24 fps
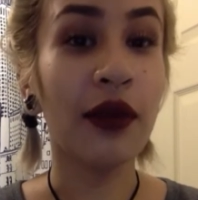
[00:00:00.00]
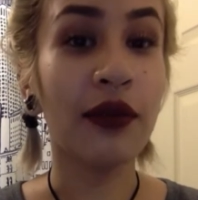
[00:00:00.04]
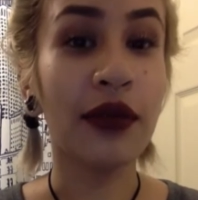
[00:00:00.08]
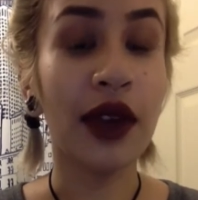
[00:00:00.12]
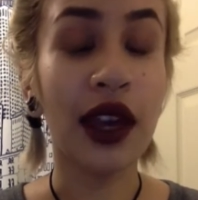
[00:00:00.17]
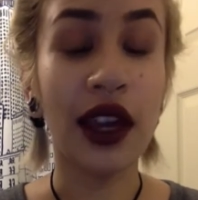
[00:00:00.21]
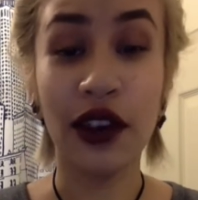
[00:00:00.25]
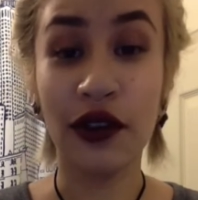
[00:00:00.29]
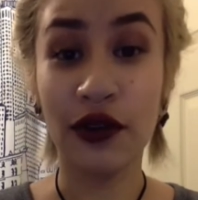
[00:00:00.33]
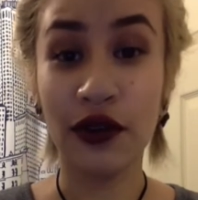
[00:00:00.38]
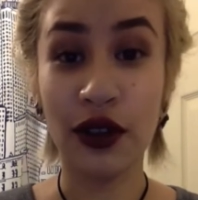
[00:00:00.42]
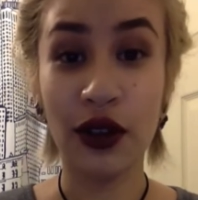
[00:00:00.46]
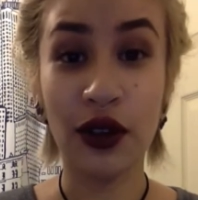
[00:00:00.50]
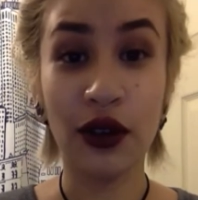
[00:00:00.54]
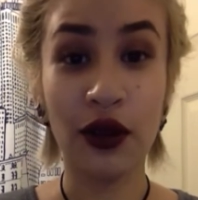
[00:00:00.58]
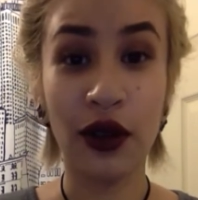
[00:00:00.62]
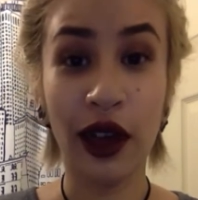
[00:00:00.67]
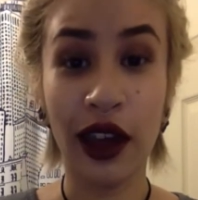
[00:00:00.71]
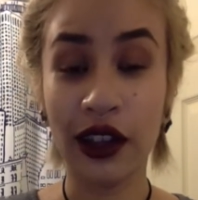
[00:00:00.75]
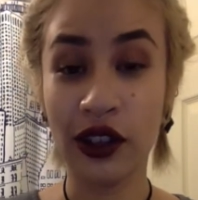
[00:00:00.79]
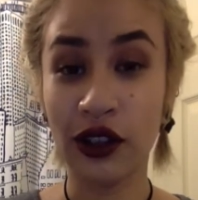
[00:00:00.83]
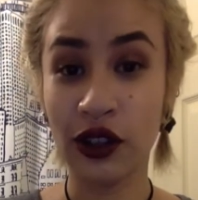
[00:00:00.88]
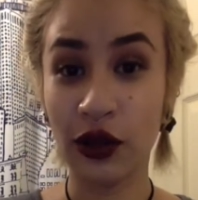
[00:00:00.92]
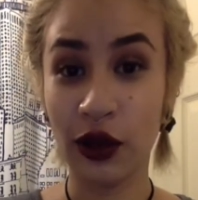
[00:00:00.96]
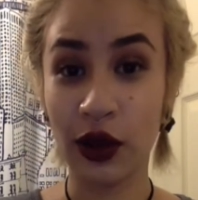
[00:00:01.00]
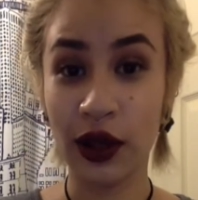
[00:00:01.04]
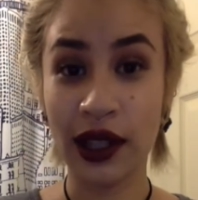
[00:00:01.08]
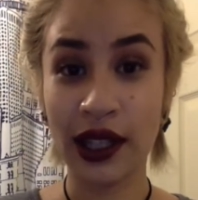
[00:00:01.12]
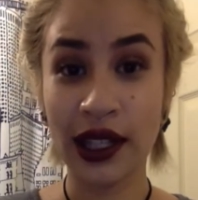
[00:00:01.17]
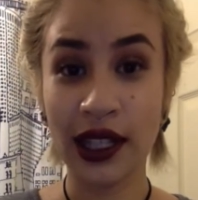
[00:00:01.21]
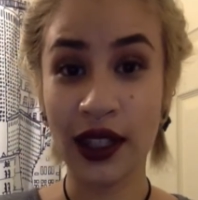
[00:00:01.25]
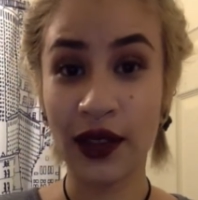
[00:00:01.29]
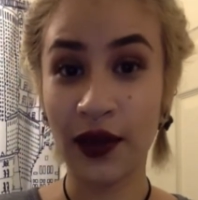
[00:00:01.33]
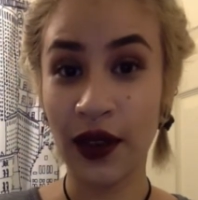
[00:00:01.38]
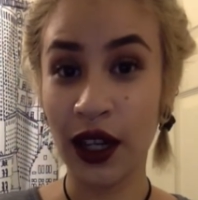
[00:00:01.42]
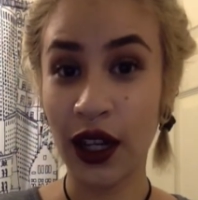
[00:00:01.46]
If you enjoyed
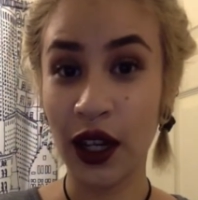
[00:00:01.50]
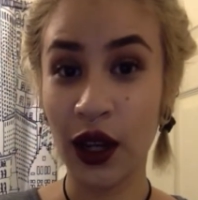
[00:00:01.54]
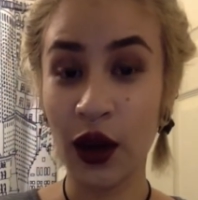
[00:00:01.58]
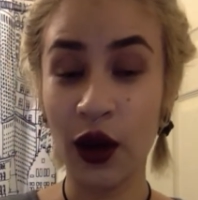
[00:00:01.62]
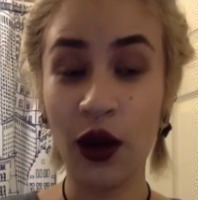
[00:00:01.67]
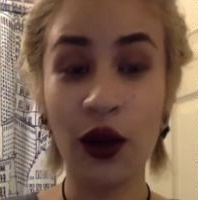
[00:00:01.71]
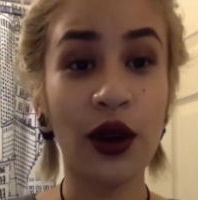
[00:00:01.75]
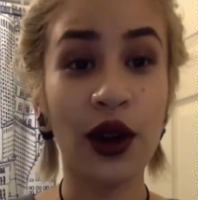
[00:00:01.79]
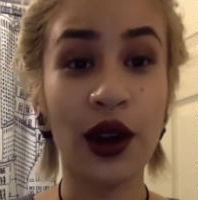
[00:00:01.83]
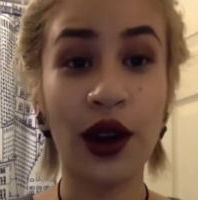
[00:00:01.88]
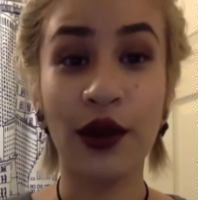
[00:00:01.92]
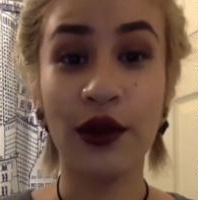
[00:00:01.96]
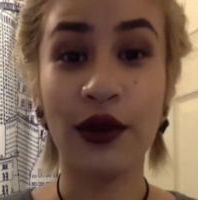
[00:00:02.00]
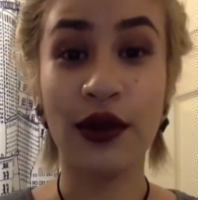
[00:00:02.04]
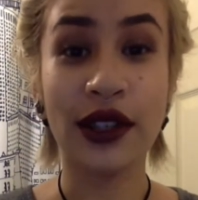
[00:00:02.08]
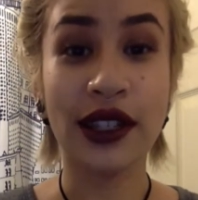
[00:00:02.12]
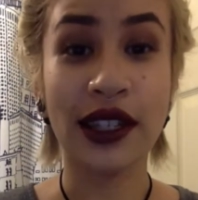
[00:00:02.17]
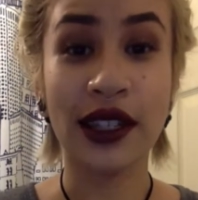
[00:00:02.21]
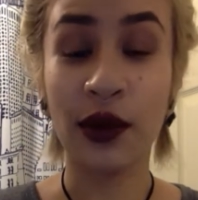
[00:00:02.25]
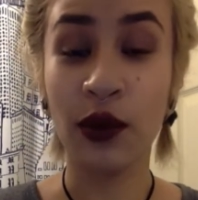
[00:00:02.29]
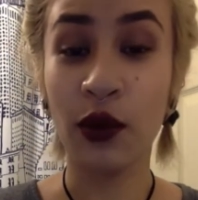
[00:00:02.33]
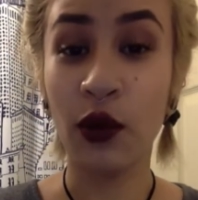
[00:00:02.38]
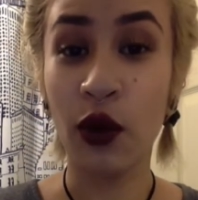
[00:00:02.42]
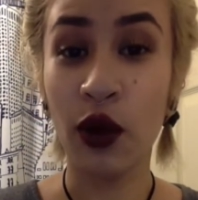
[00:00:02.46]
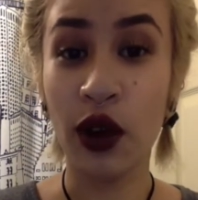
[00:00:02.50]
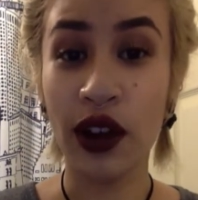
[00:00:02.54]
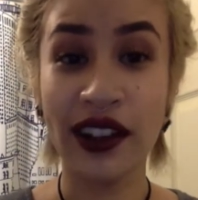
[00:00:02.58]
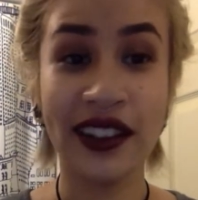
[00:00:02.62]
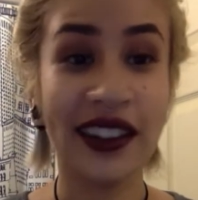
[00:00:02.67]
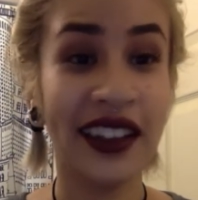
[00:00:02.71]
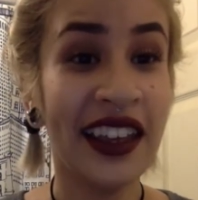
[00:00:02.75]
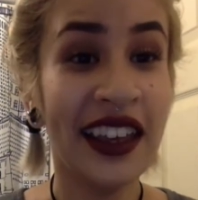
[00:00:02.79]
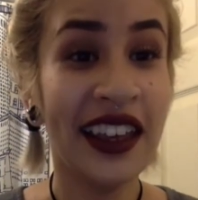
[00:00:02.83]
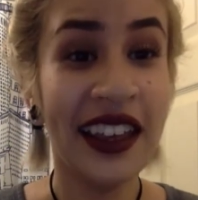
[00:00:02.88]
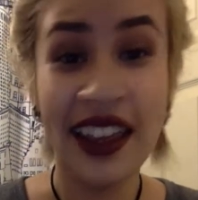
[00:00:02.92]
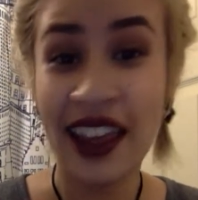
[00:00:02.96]
this video or it was somewhat
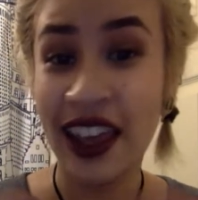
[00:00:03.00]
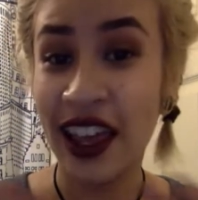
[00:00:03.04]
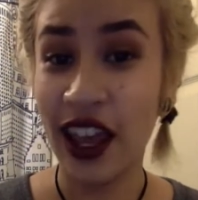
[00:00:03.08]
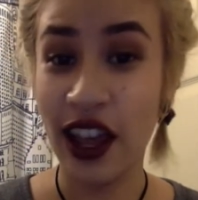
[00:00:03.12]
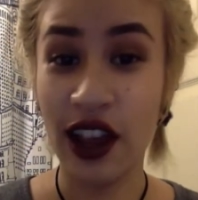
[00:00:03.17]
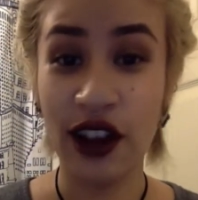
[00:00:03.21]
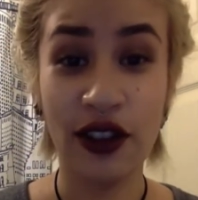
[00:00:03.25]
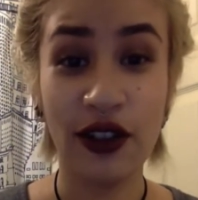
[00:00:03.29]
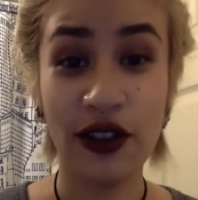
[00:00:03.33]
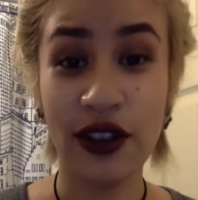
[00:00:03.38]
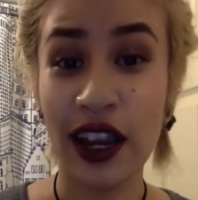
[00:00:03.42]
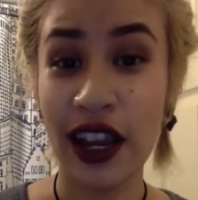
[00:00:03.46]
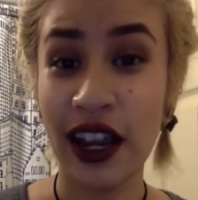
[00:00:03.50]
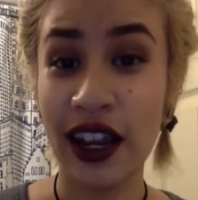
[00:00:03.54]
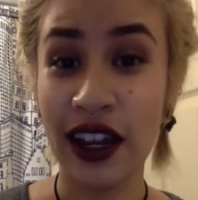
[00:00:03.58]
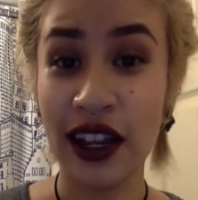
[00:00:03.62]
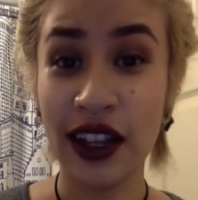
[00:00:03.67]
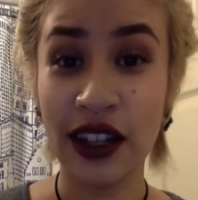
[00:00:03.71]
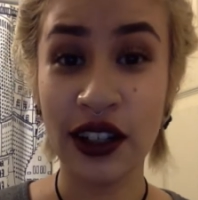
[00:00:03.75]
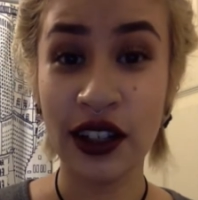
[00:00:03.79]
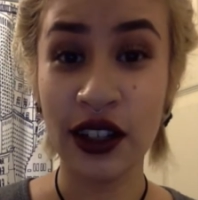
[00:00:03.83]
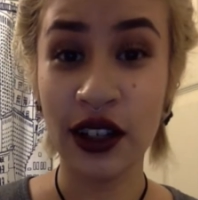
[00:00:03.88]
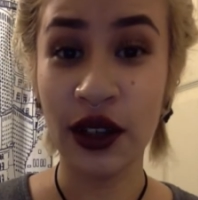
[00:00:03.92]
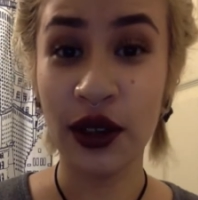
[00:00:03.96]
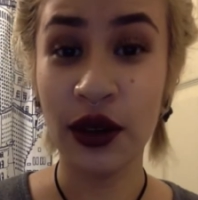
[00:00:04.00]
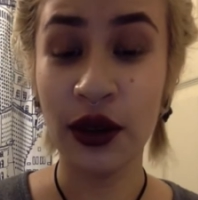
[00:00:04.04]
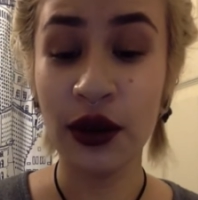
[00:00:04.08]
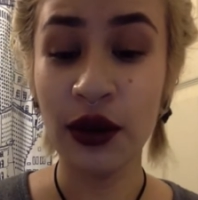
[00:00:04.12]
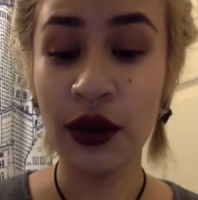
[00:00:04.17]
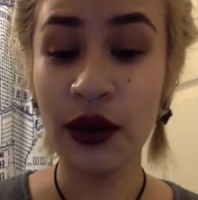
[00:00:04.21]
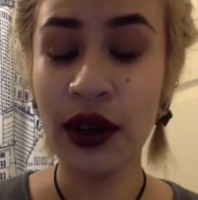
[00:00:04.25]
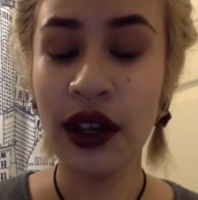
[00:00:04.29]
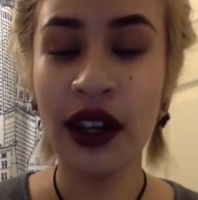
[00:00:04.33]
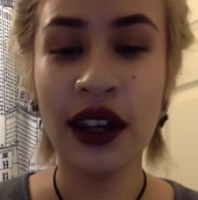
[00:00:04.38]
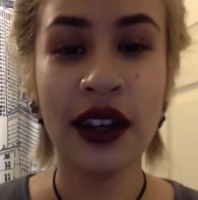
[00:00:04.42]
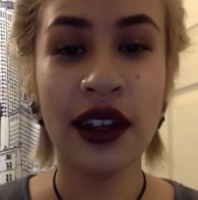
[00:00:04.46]
entertaining to you,
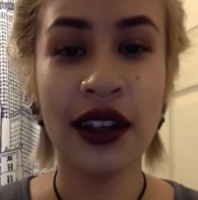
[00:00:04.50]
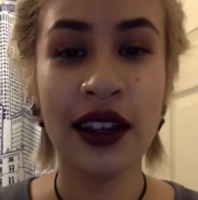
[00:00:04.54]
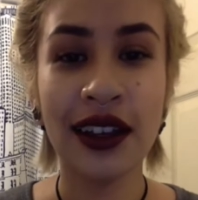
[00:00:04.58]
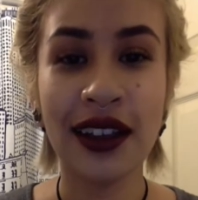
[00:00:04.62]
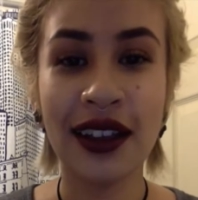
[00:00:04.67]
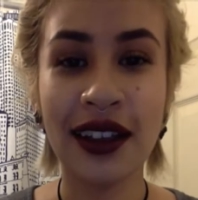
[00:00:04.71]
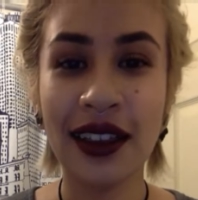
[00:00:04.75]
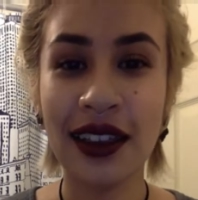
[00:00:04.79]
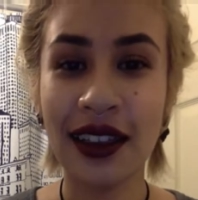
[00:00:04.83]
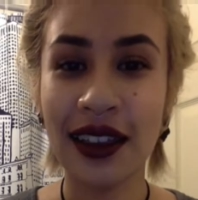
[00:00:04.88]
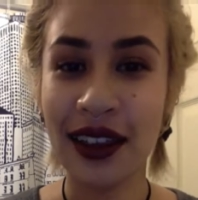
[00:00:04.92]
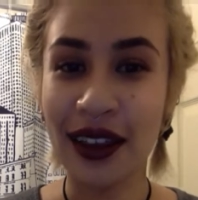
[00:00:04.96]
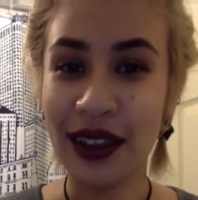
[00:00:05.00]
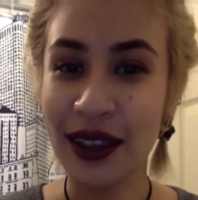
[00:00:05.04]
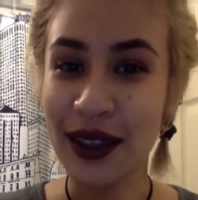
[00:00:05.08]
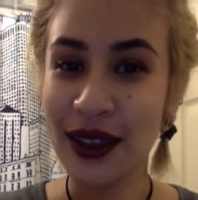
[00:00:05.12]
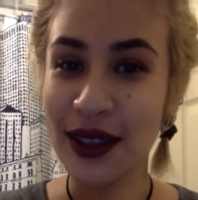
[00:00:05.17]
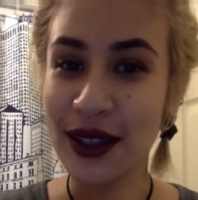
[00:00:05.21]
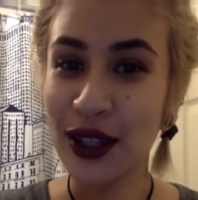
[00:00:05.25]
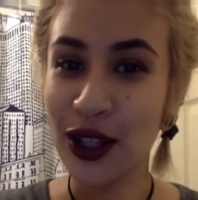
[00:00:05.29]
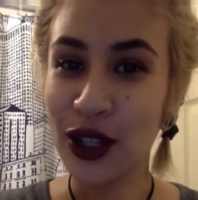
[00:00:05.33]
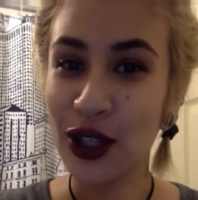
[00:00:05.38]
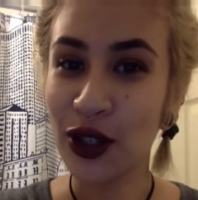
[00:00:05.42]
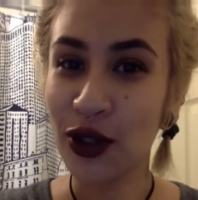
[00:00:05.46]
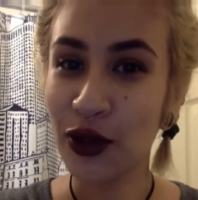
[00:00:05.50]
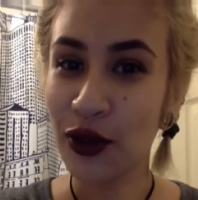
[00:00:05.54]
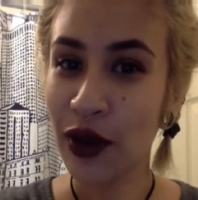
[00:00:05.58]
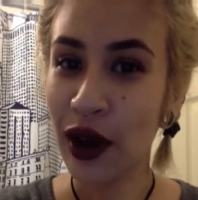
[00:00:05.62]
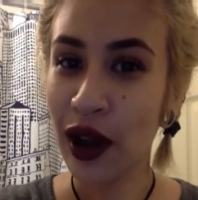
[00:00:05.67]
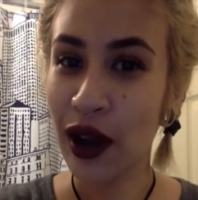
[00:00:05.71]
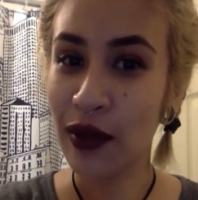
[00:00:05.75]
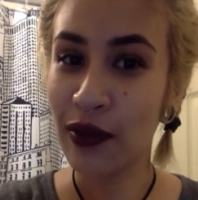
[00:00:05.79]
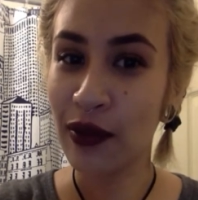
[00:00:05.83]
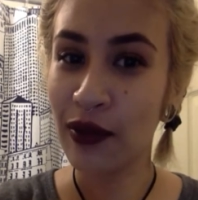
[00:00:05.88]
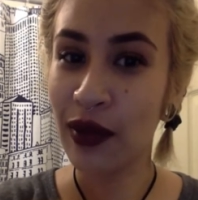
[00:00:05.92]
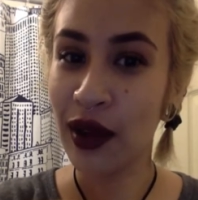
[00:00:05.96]
click the
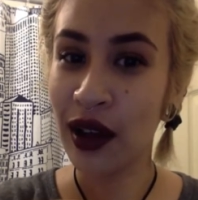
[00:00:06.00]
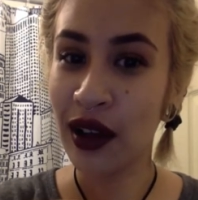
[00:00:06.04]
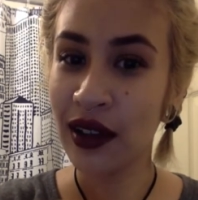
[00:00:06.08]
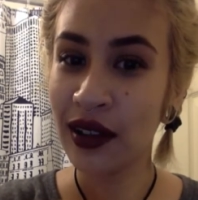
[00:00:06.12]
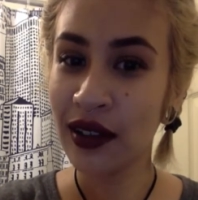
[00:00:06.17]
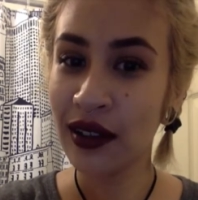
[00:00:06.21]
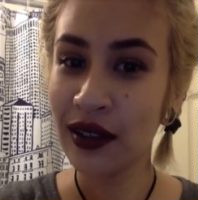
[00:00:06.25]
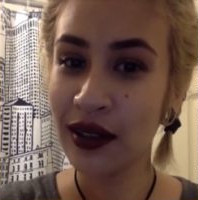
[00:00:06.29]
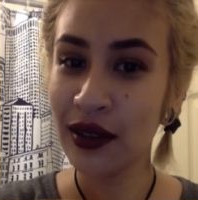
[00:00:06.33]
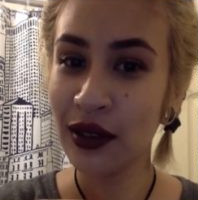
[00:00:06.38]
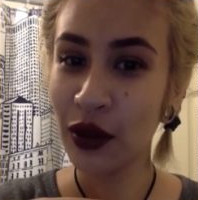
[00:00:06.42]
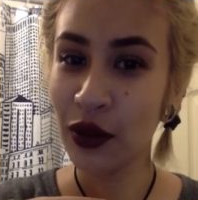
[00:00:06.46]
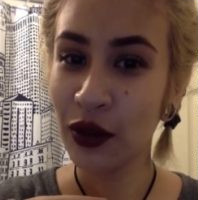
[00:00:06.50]
subscribe button.